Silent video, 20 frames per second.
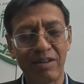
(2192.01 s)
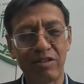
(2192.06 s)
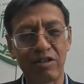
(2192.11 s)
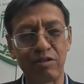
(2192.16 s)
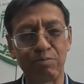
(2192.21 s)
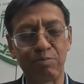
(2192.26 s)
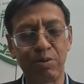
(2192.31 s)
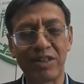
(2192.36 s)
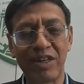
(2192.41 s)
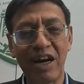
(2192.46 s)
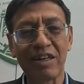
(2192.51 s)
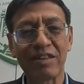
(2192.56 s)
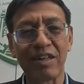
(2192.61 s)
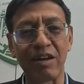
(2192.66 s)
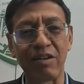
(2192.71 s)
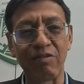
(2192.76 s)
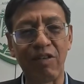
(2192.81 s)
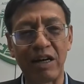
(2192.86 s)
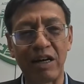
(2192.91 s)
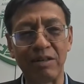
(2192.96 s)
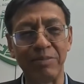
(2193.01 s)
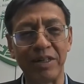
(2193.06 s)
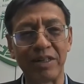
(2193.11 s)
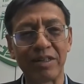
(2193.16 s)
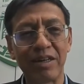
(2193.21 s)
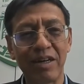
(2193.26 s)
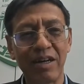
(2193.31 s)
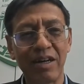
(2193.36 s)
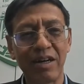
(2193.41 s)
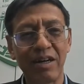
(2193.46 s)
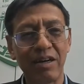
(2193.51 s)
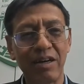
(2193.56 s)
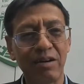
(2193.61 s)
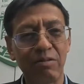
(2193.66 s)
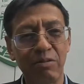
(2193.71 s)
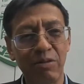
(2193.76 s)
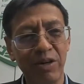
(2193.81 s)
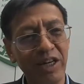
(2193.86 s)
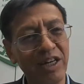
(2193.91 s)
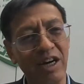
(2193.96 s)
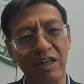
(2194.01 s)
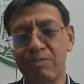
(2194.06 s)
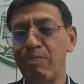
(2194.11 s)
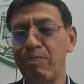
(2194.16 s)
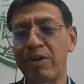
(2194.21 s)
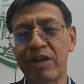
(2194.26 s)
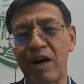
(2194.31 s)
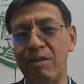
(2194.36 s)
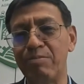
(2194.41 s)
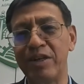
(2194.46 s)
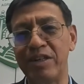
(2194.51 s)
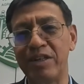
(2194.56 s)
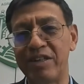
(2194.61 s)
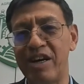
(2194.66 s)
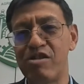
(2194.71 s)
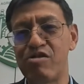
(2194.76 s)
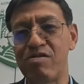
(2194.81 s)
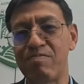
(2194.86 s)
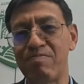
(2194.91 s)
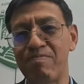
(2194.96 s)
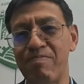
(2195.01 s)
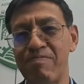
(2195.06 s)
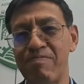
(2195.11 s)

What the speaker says: to protect the environment, we got compensation.